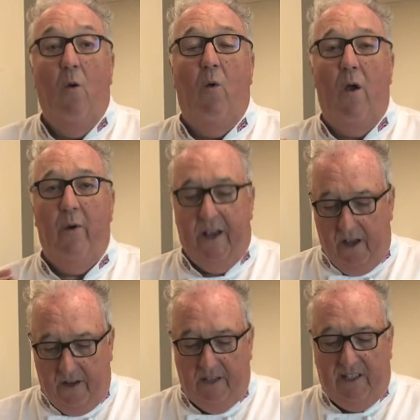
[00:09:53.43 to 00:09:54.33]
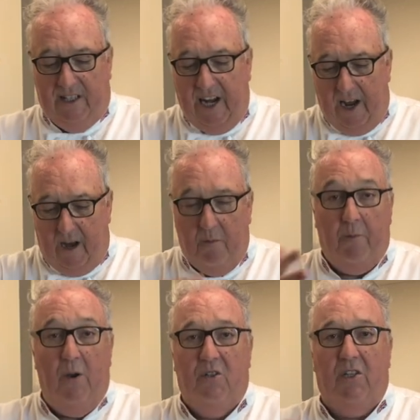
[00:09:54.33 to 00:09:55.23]
where we can sear
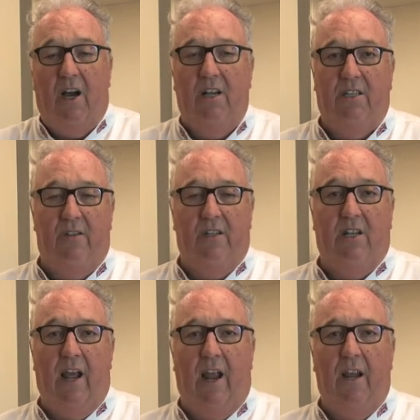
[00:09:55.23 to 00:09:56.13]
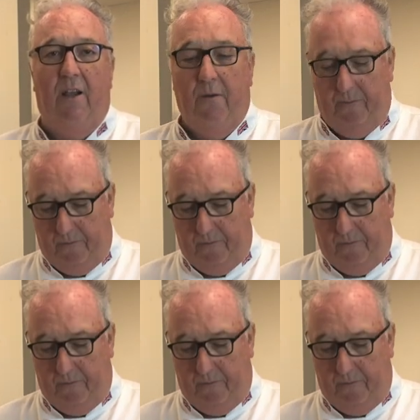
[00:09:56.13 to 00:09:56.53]
both sides of the steak.